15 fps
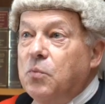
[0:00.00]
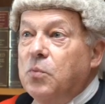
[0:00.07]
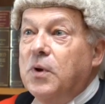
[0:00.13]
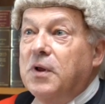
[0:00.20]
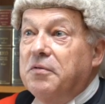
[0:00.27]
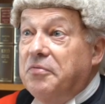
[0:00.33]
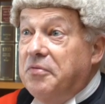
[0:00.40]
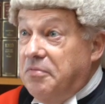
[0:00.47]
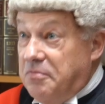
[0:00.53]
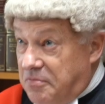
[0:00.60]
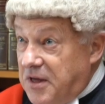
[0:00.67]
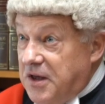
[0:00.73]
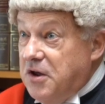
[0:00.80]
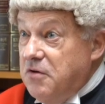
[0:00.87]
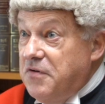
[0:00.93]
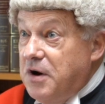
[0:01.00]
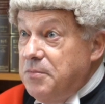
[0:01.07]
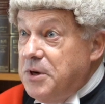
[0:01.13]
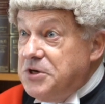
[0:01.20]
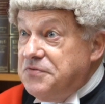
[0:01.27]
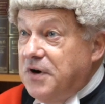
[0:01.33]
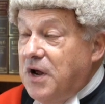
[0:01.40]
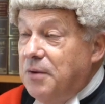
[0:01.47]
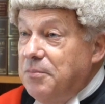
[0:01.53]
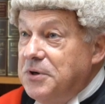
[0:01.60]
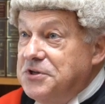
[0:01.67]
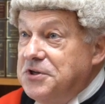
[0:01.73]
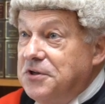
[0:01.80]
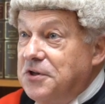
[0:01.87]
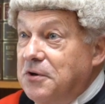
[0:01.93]
Well, thank you very much for coming
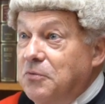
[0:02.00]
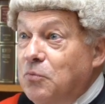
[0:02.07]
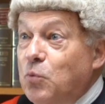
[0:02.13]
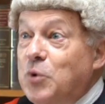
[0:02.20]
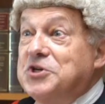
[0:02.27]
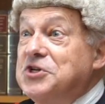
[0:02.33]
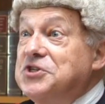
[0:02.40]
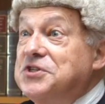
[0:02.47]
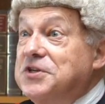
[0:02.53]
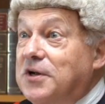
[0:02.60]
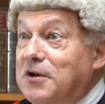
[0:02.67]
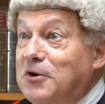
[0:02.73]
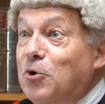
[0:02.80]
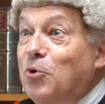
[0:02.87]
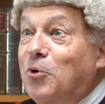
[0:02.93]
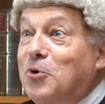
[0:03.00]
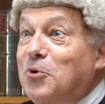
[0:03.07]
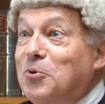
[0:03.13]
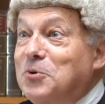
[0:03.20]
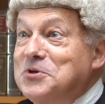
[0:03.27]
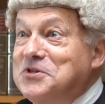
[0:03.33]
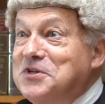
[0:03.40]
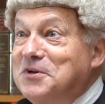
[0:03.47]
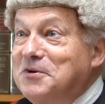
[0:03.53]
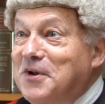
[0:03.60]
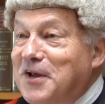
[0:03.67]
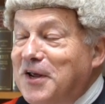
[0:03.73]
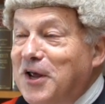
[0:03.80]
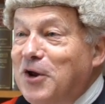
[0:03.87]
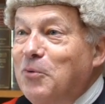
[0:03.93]
to the Winchester Law Courts, and
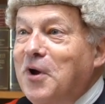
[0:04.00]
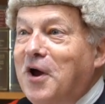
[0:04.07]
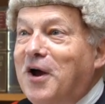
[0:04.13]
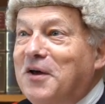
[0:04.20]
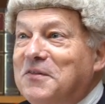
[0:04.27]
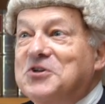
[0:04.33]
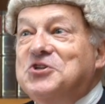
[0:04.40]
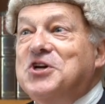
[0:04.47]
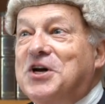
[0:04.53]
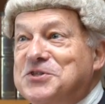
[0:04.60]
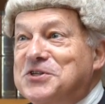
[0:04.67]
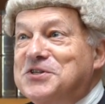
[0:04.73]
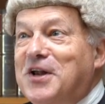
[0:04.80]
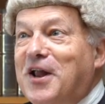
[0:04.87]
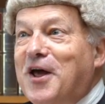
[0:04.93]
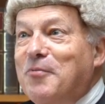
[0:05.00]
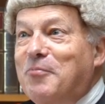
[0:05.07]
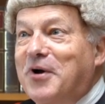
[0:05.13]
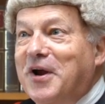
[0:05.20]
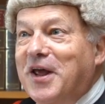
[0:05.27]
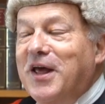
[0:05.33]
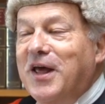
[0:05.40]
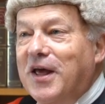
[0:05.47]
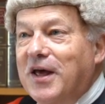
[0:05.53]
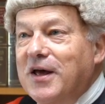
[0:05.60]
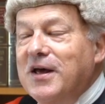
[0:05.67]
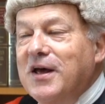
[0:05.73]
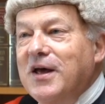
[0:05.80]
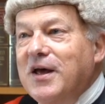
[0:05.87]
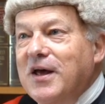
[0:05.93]
here we are in the Judge's Library here.
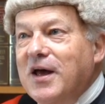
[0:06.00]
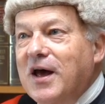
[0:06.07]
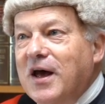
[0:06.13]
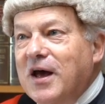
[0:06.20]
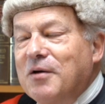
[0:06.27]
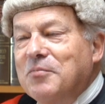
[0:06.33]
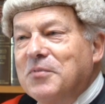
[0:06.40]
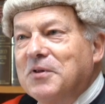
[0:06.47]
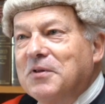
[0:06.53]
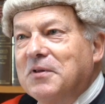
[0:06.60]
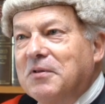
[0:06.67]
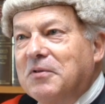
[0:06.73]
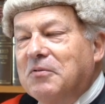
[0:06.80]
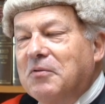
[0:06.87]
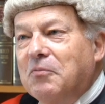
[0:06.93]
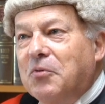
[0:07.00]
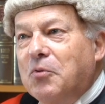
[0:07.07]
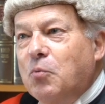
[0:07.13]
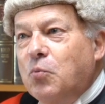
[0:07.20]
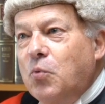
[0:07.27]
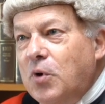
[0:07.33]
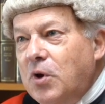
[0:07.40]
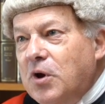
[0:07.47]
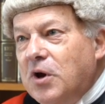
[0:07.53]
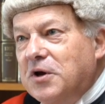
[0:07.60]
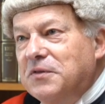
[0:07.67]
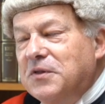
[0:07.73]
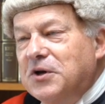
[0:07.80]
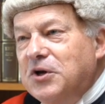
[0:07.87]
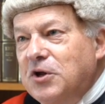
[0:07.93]
The work
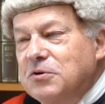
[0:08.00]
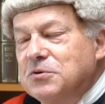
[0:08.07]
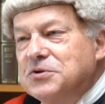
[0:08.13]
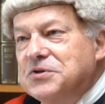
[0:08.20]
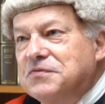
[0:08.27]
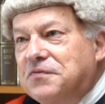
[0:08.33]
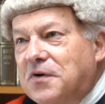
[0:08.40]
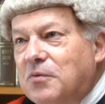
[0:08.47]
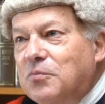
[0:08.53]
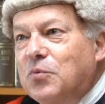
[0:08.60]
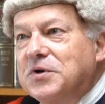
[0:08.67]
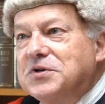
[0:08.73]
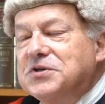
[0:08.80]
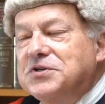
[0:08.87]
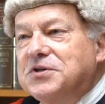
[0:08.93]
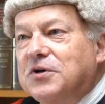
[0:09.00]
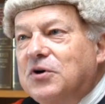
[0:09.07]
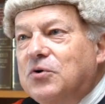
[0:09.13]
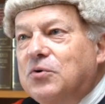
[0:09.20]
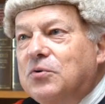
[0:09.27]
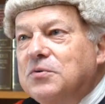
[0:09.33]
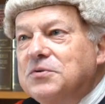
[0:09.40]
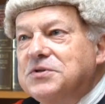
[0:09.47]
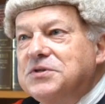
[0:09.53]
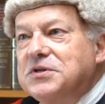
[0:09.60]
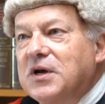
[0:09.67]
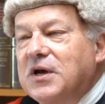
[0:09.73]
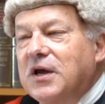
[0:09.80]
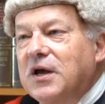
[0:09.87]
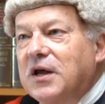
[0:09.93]
and the news from Winchester Courts
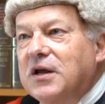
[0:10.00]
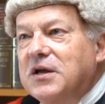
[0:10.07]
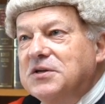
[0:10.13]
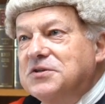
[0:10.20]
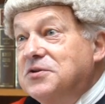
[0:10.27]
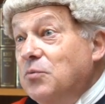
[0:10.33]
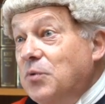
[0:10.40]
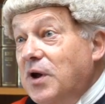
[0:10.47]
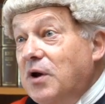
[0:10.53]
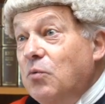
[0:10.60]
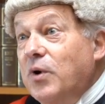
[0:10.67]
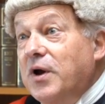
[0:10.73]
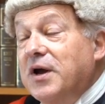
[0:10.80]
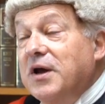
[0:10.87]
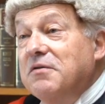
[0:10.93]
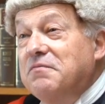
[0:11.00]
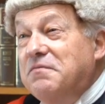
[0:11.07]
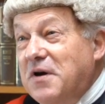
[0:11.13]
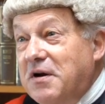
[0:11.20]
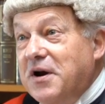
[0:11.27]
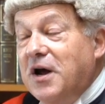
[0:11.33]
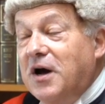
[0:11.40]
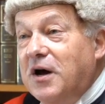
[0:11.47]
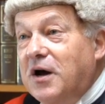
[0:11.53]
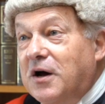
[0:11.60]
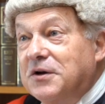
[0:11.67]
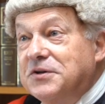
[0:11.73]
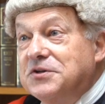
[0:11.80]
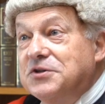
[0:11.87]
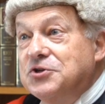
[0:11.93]
is that we are working very
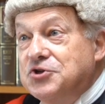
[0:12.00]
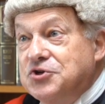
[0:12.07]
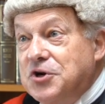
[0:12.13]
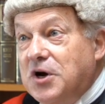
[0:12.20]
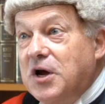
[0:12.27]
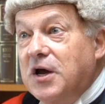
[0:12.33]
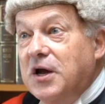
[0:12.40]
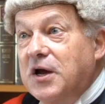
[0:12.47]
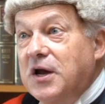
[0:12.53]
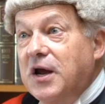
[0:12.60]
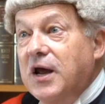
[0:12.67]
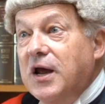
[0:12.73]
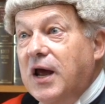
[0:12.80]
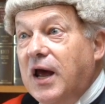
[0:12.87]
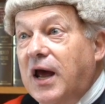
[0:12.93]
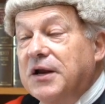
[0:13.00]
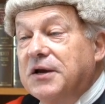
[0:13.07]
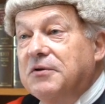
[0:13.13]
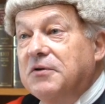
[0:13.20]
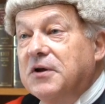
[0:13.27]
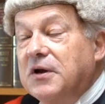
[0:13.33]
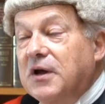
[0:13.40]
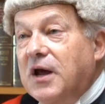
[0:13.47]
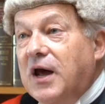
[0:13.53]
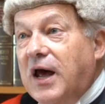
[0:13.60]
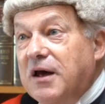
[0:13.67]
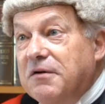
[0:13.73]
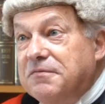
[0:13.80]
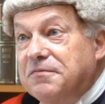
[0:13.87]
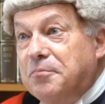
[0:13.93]
hard to try and
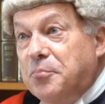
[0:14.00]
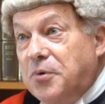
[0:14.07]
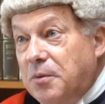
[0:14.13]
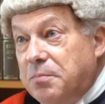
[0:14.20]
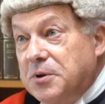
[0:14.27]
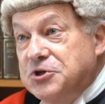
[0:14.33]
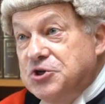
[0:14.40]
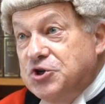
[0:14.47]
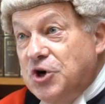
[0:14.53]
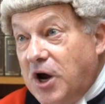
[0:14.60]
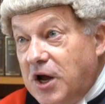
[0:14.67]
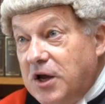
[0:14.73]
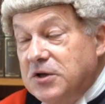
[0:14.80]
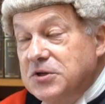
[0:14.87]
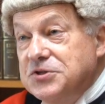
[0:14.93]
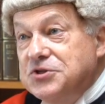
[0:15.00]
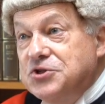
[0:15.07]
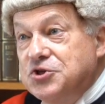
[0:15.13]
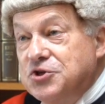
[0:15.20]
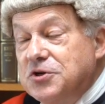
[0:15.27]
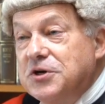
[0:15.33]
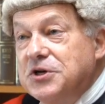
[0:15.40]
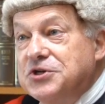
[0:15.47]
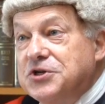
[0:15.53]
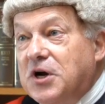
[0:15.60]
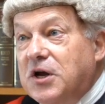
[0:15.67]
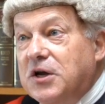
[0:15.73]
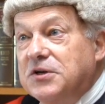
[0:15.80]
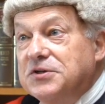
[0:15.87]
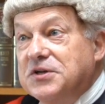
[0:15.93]
have proper trials, jury
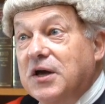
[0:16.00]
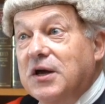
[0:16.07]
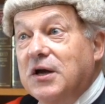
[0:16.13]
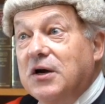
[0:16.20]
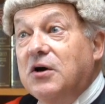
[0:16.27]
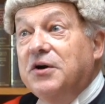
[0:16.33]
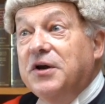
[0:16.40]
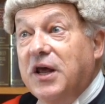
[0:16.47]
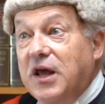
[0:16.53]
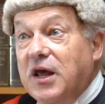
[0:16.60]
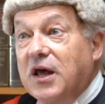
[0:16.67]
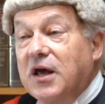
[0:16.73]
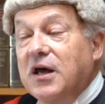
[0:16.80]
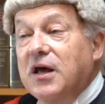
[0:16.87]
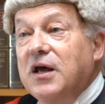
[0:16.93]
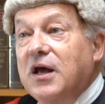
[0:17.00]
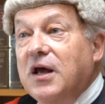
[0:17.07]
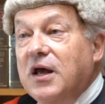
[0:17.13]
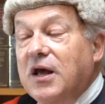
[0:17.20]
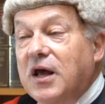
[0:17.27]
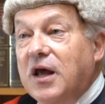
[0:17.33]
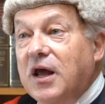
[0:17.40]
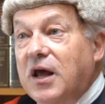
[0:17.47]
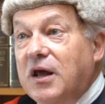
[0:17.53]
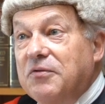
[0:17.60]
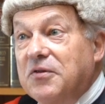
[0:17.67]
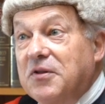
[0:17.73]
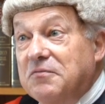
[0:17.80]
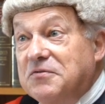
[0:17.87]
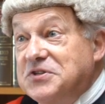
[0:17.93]
trials going on here in
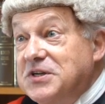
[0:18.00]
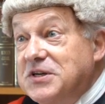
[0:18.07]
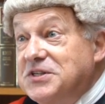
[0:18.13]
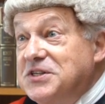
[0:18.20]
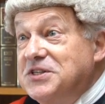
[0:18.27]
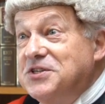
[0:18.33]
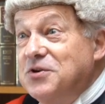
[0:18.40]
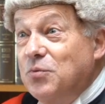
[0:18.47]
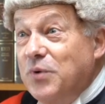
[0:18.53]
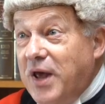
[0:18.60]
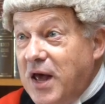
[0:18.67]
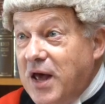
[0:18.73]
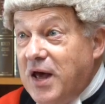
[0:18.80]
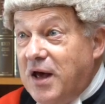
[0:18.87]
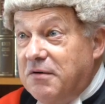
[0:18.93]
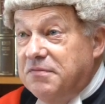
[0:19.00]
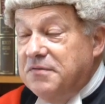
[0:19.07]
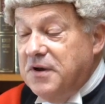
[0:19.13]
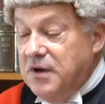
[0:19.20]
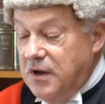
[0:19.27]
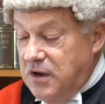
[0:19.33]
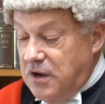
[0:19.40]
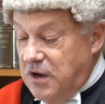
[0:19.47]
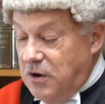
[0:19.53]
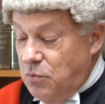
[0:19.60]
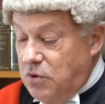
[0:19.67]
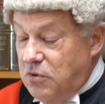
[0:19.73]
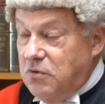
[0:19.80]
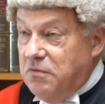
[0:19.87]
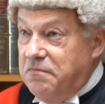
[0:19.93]
the facilities that we have.
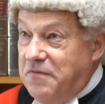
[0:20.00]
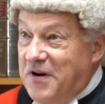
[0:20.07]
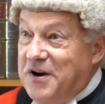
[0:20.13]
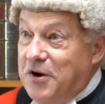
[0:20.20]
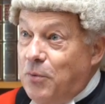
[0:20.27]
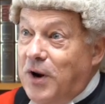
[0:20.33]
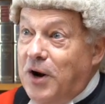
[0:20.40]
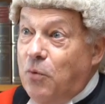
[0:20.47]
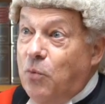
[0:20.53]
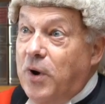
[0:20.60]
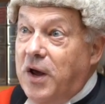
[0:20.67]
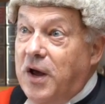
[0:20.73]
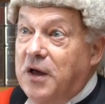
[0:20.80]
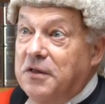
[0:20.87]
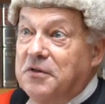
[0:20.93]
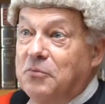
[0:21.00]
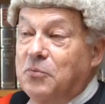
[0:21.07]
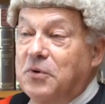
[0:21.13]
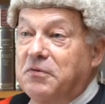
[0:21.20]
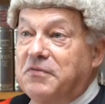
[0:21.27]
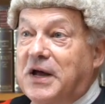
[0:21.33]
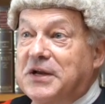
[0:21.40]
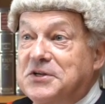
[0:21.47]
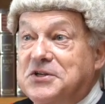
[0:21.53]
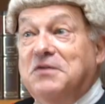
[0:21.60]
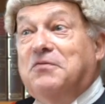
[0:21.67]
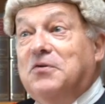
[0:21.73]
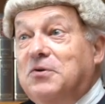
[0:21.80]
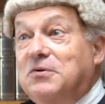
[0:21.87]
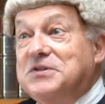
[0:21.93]
We're all very well aware that we've had
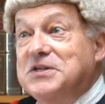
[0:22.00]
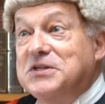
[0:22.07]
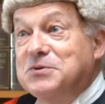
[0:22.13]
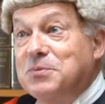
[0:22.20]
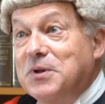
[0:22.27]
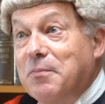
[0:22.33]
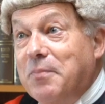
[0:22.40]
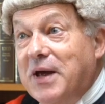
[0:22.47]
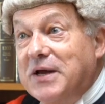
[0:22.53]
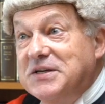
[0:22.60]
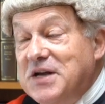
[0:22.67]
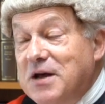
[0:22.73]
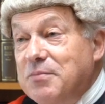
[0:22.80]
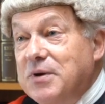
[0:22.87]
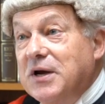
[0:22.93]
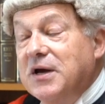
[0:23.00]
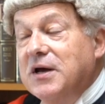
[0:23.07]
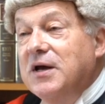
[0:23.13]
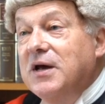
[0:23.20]
difficulties with the pandemic.